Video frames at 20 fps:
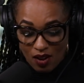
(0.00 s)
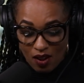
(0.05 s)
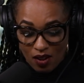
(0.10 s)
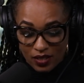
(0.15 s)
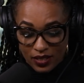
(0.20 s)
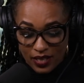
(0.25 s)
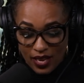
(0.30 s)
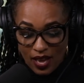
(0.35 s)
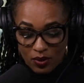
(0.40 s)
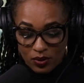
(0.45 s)

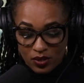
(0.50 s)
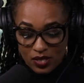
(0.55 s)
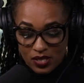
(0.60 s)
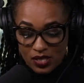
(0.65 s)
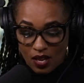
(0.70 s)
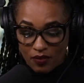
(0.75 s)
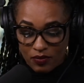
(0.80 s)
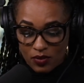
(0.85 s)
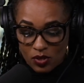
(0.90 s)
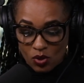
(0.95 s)
calling out the
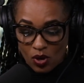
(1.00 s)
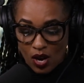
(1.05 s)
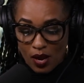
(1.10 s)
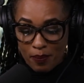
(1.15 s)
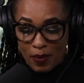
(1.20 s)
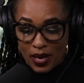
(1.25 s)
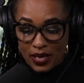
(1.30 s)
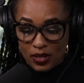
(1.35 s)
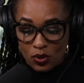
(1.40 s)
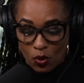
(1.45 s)
self
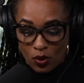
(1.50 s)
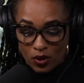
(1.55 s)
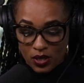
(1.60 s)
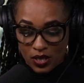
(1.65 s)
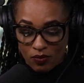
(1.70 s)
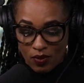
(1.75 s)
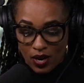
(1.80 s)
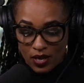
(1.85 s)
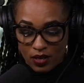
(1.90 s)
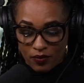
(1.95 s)
described
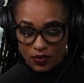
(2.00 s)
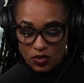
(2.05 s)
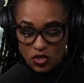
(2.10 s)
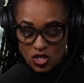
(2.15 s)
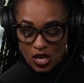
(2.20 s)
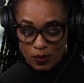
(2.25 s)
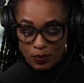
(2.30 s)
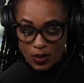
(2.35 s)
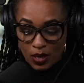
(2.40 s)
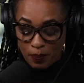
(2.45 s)
minority writer for
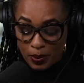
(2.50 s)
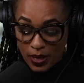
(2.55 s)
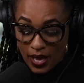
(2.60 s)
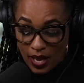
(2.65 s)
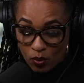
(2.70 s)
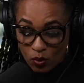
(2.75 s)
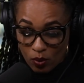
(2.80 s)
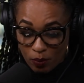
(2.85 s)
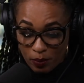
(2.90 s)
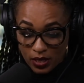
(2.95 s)
shaming a
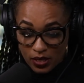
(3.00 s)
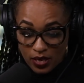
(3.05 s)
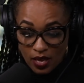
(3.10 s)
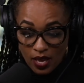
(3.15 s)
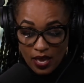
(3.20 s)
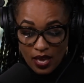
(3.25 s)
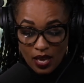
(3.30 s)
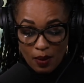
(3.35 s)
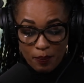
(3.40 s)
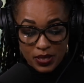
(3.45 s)
black woman
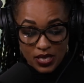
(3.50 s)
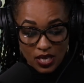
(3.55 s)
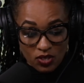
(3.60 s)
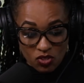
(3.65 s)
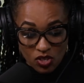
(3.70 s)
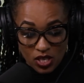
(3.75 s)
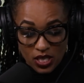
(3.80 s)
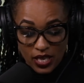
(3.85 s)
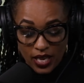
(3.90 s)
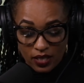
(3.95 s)
and
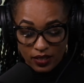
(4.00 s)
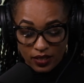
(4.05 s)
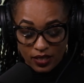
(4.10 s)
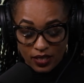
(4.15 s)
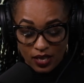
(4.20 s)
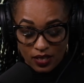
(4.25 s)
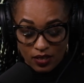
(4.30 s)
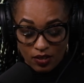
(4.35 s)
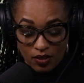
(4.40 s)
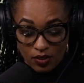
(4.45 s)
potentially get,
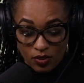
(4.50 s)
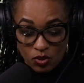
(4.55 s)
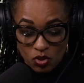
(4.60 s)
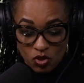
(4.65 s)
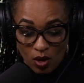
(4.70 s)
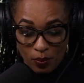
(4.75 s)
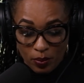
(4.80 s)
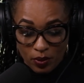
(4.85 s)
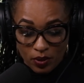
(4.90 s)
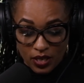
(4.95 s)
getting her in
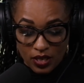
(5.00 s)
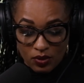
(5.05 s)
trouble.